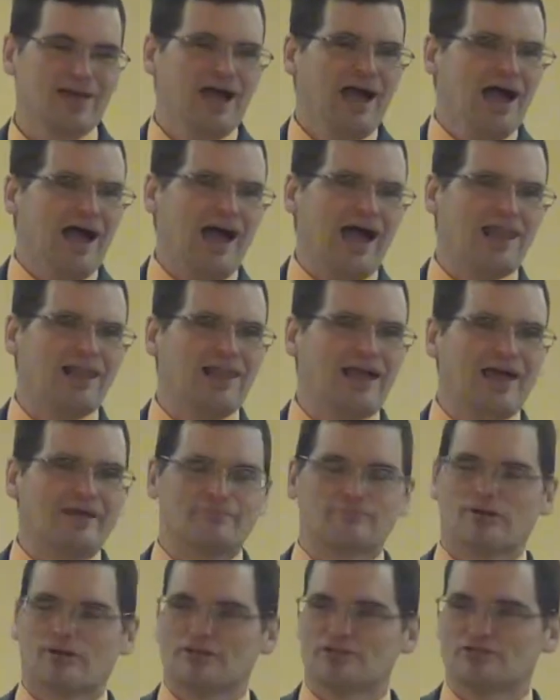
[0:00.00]
I
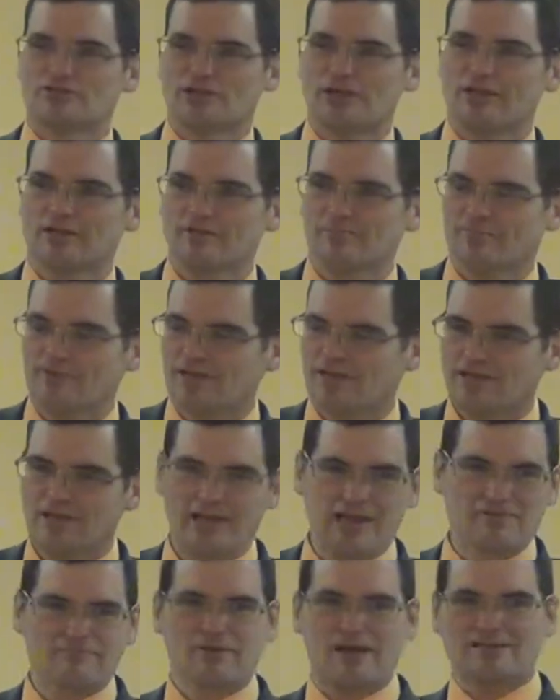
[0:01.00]
like Brother Jacob.
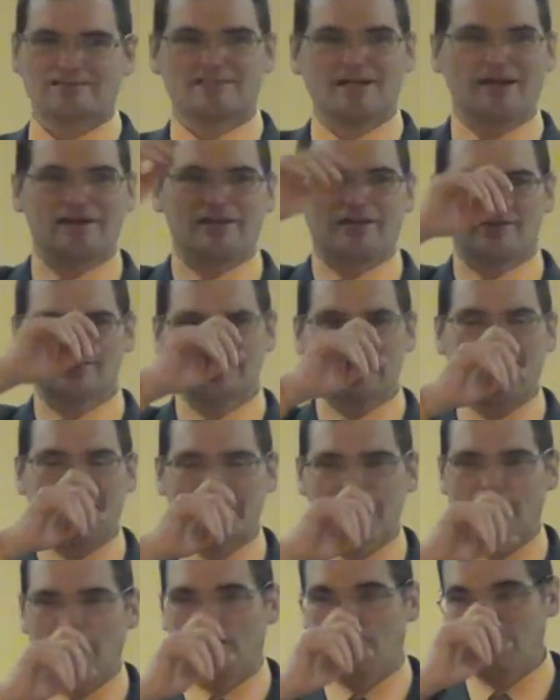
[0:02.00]
Everybody's got his
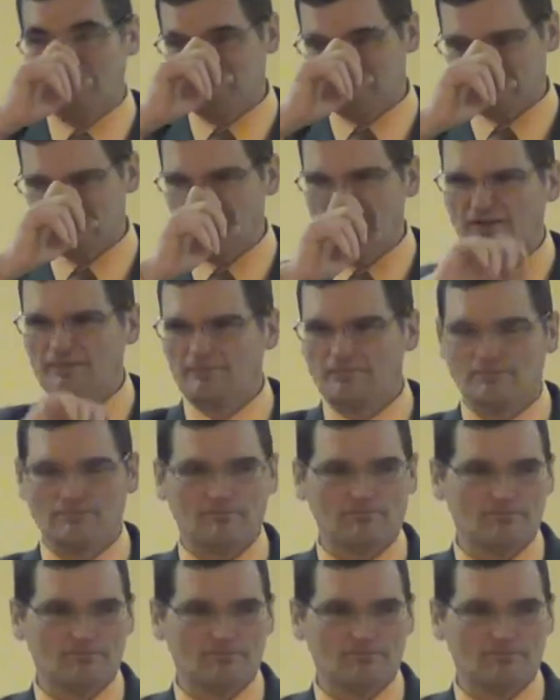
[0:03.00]
life all messed up.